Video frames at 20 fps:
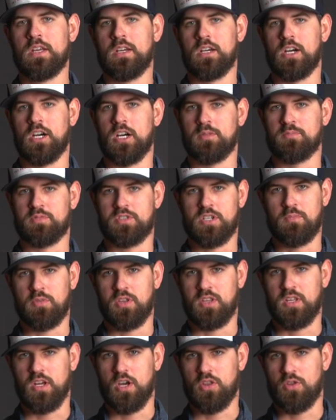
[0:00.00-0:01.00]
Um, some
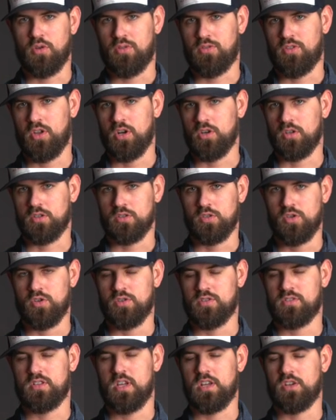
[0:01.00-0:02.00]
of the other thinner
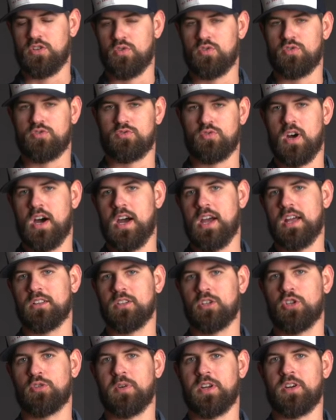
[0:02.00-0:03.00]
glues, they do dry a
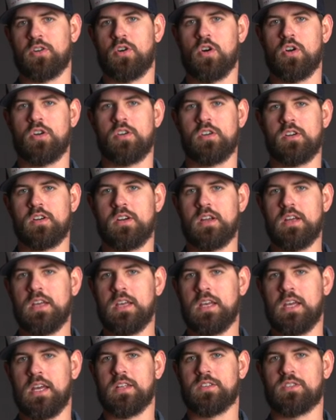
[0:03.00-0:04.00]
little bit harder,
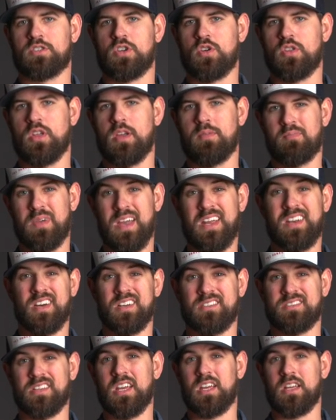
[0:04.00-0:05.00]
and so they may
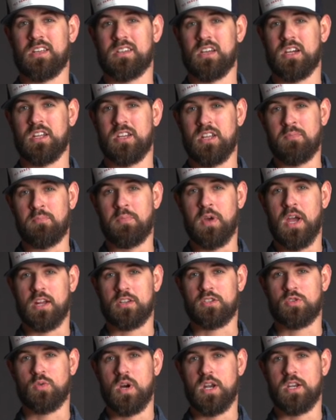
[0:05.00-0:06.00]
not take a, an
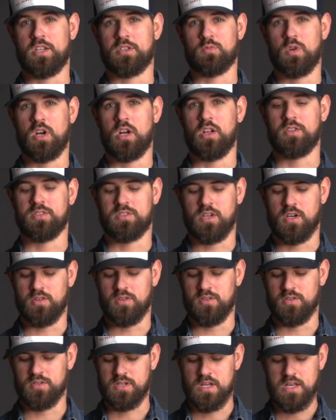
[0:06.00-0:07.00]
impact quite as well as
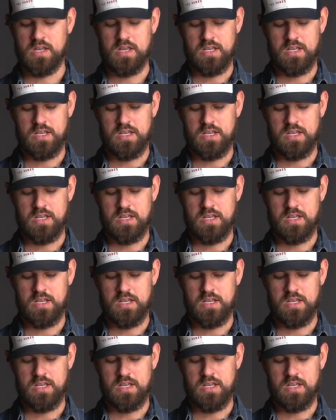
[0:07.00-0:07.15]
others.